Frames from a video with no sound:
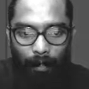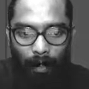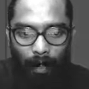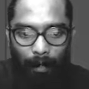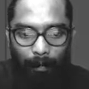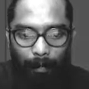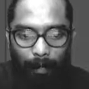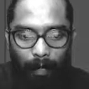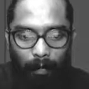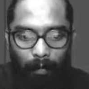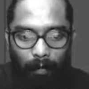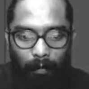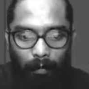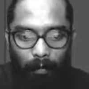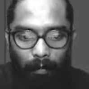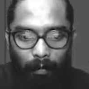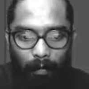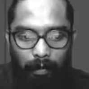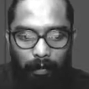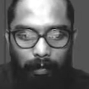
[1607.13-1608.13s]
Up arrow,
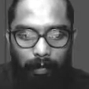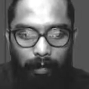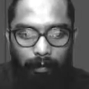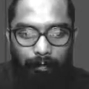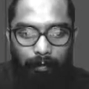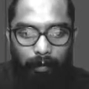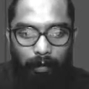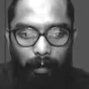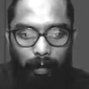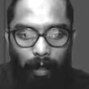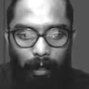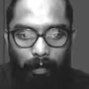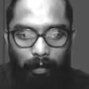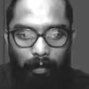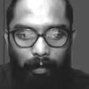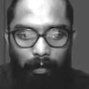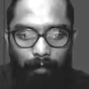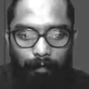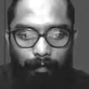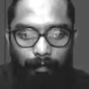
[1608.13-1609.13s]
it gives you arc.
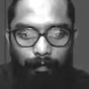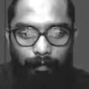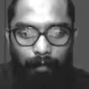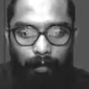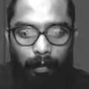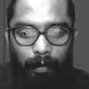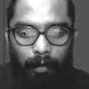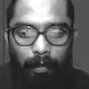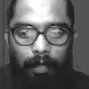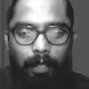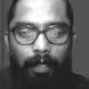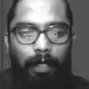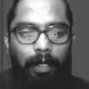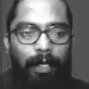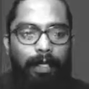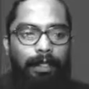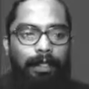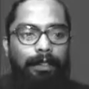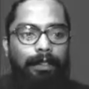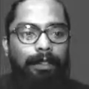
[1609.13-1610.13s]
Clear,
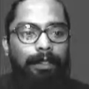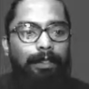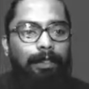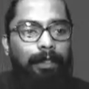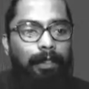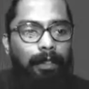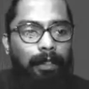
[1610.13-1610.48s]
guys?